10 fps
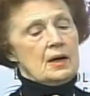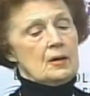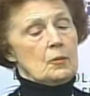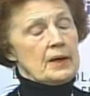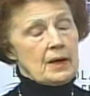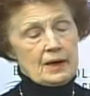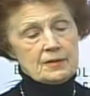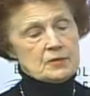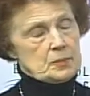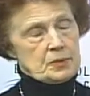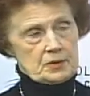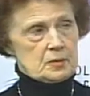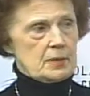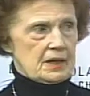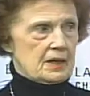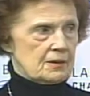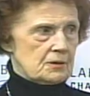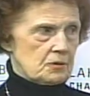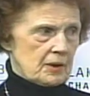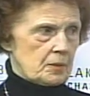we have to put the money
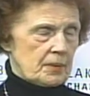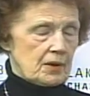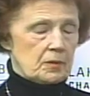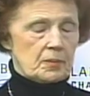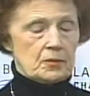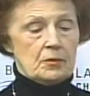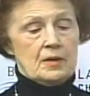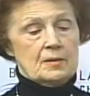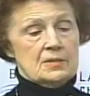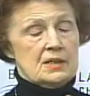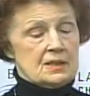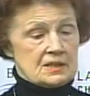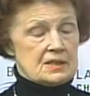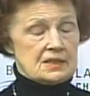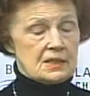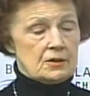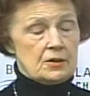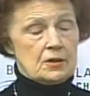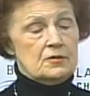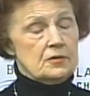into our park programs. As I said,
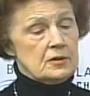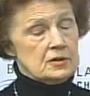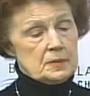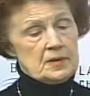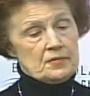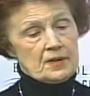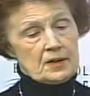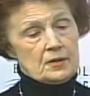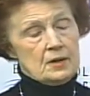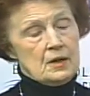law enforcement, fire